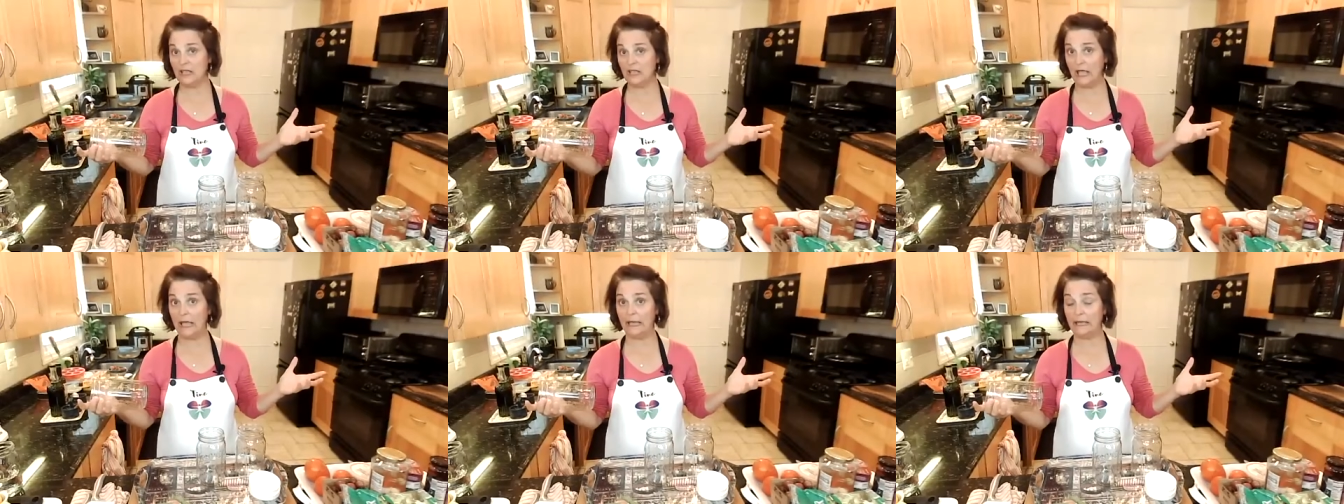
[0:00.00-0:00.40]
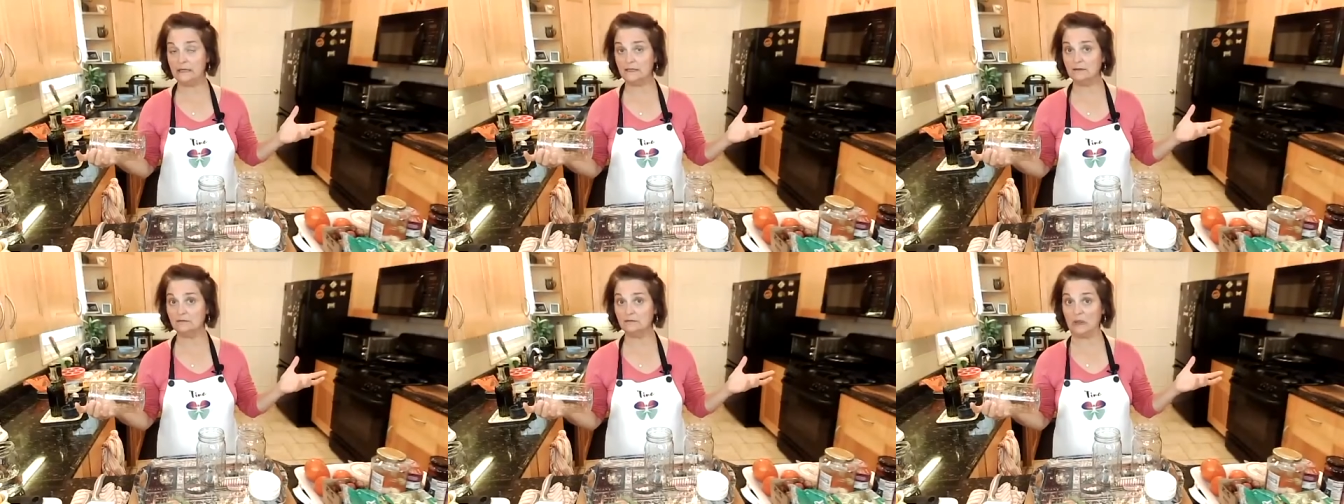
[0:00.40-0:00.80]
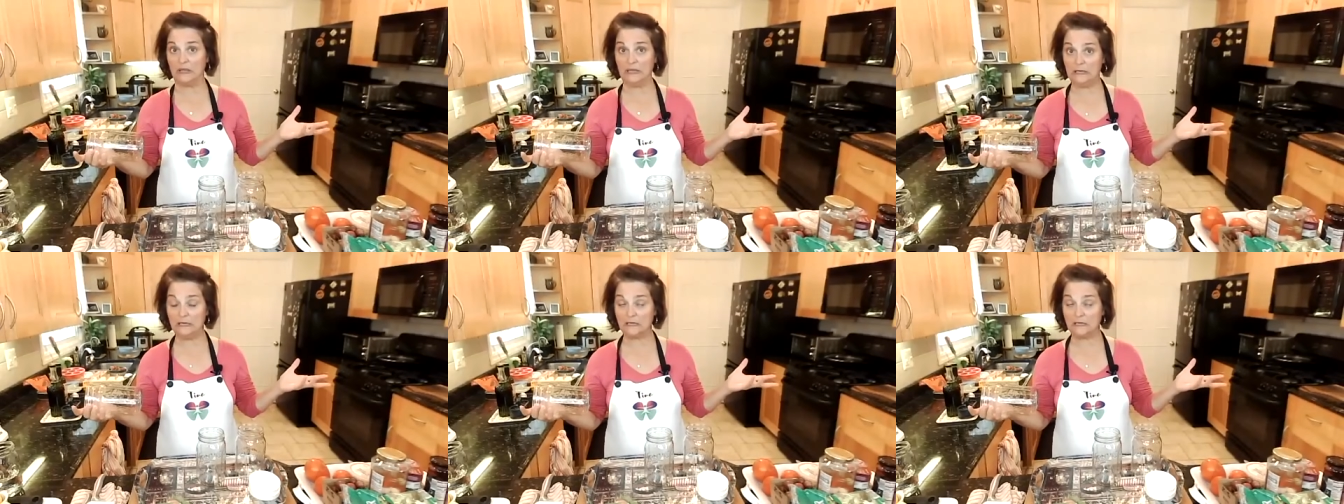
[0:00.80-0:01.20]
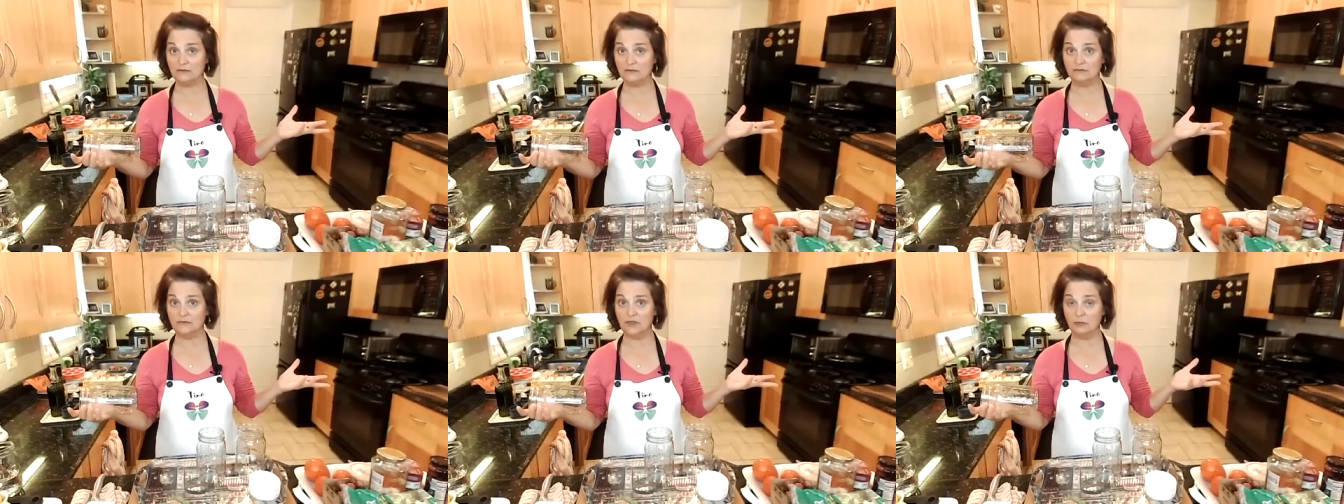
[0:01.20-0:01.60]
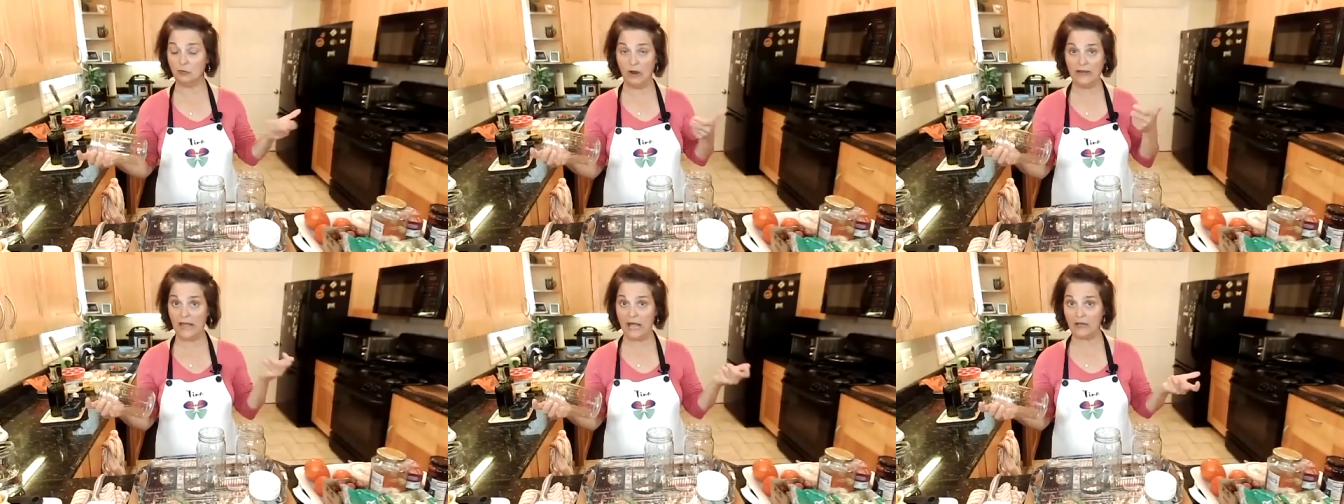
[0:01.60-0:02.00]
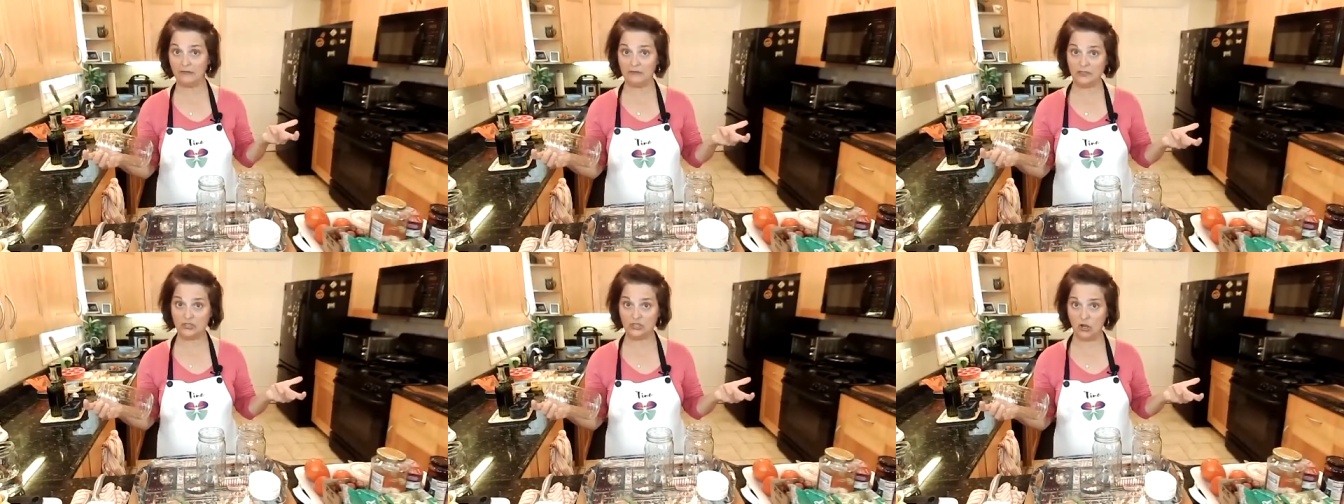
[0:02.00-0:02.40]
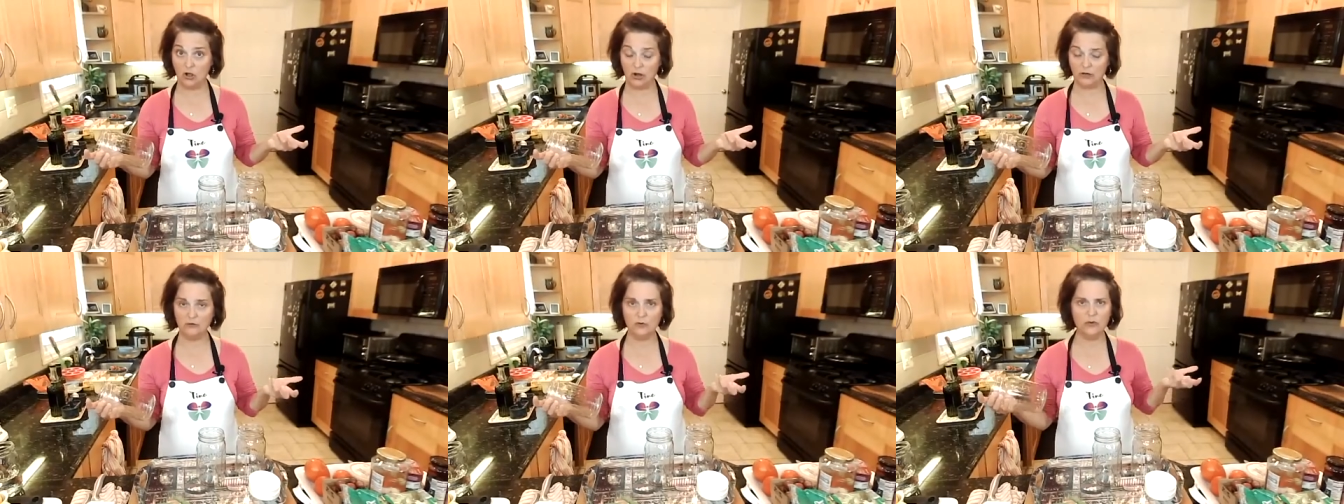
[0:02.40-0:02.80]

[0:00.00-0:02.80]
and eat it right out of the jar,